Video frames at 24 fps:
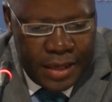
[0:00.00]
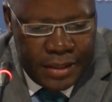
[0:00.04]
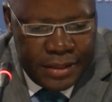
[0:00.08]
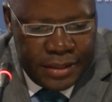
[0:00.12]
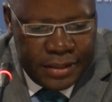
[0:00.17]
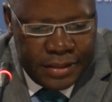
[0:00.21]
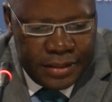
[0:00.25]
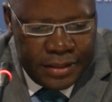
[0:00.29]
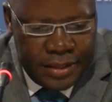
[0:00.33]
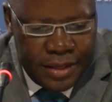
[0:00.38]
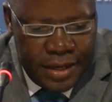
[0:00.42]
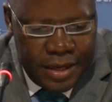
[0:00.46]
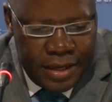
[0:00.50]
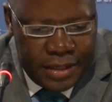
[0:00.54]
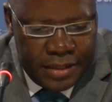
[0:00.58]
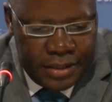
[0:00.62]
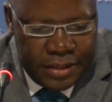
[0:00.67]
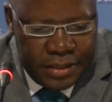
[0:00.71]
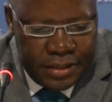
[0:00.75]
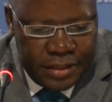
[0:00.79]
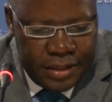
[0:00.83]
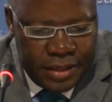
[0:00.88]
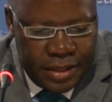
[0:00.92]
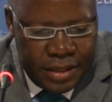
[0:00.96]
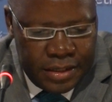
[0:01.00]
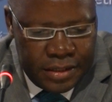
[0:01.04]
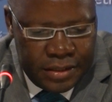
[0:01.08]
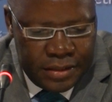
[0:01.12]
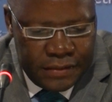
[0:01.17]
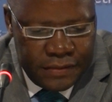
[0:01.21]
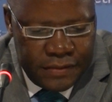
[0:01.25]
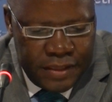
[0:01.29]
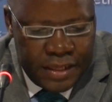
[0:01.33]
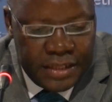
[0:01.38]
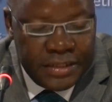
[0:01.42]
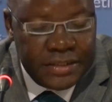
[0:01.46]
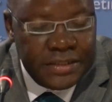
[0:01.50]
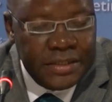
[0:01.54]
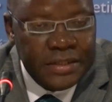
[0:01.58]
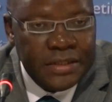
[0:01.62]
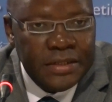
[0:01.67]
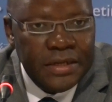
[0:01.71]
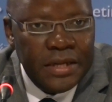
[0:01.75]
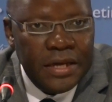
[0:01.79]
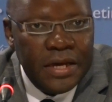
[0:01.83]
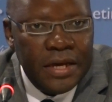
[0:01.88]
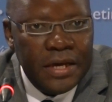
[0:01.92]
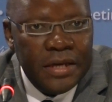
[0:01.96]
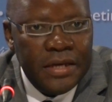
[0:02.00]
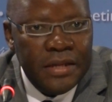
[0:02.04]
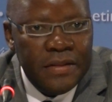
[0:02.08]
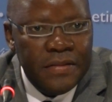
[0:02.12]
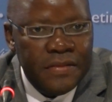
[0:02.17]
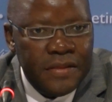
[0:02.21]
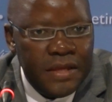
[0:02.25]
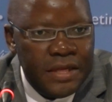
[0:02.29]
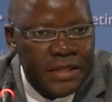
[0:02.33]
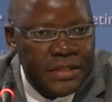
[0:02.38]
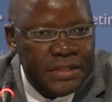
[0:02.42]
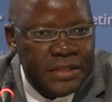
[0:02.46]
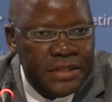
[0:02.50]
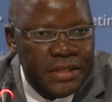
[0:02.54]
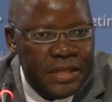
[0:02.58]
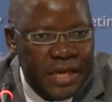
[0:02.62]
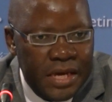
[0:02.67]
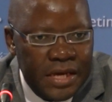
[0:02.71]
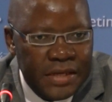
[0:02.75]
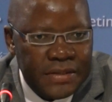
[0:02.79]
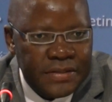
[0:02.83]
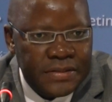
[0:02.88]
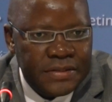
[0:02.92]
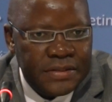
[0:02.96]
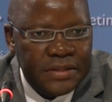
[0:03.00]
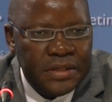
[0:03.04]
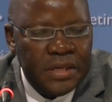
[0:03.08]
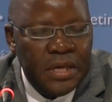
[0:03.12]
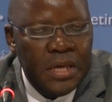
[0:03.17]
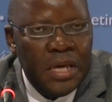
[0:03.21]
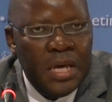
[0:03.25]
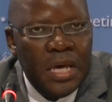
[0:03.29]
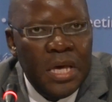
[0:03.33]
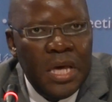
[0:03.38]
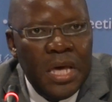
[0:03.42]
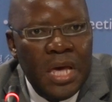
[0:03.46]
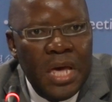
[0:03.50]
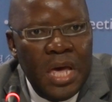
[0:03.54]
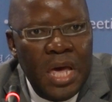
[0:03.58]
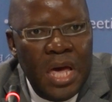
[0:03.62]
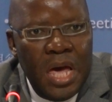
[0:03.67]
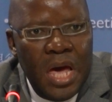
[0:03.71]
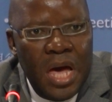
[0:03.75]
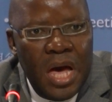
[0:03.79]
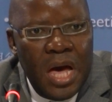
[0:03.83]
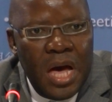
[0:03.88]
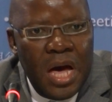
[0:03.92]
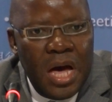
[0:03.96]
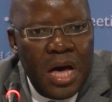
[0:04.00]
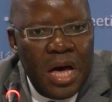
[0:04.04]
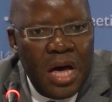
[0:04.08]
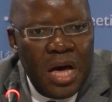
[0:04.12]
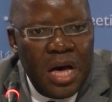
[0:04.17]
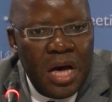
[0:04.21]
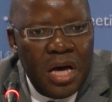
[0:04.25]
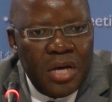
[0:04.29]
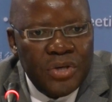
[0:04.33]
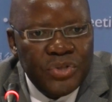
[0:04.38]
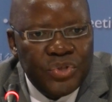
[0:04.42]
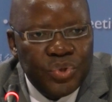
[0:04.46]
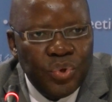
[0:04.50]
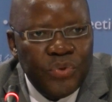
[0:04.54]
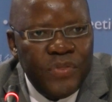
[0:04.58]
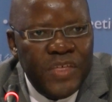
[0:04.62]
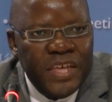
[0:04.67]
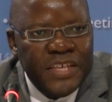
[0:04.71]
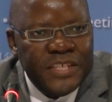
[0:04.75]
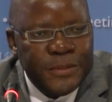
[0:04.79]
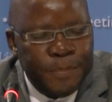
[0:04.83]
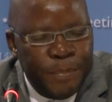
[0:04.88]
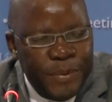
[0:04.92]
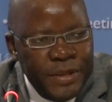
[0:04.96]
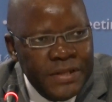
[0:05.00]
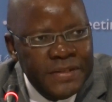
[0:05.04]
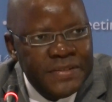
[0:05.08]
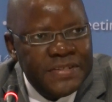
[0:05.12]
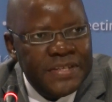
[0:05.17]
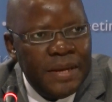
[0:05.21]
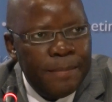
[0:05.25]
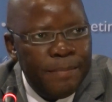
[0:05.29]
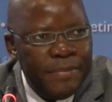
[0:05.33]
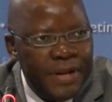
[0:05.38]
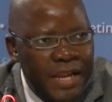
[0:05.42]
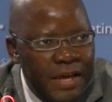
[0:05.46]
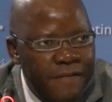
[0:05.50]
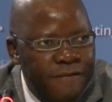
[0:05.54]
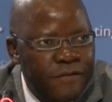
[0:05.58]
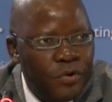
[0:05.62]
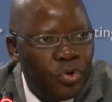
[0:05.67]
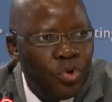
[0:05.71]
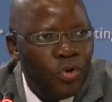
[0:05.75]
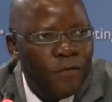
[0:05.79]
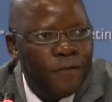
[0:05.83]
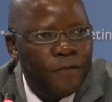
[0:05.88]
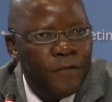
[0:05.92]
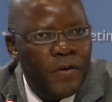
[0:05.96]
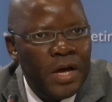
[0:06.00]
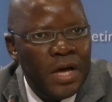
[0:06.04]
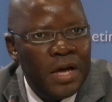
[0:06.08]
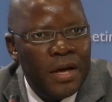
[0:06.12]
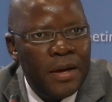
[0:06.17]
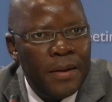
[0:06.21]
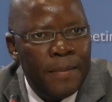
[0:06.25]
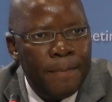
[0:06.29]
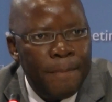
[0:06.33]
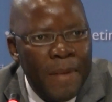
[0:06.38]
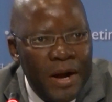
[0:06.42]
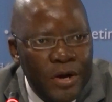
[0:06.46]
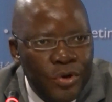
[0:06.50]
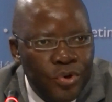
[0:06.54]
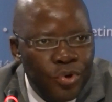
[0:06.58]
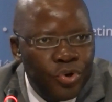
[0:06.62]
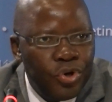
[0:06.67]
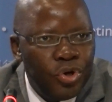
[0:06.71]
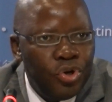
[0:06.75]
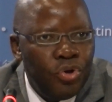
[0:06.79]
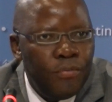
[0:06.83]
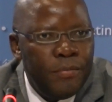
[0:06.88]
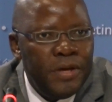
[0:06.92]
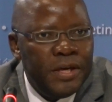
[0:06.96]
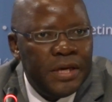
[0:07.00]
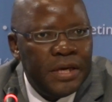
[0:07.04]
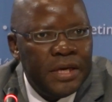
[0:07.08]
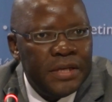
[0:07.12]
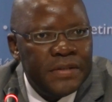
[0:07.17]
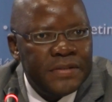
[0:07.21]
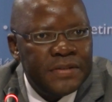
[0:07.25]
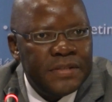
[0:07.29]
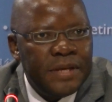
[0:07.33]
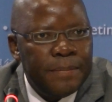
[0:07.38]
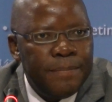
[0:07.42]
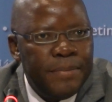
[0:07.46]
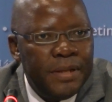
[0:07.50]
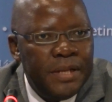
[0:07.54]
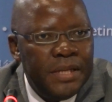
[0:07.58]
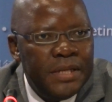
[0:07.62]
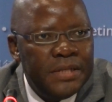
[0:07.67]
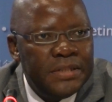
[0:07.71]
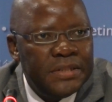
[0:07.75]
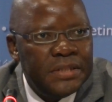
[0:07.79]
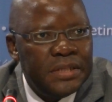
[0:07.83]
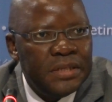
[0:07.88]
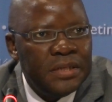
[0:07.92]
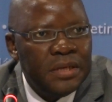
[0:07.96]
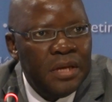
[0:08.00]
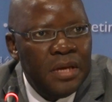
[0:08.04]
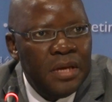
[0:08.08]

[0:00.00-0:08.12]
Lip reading: in 13 years. So there's been some level of macroeconomic stability,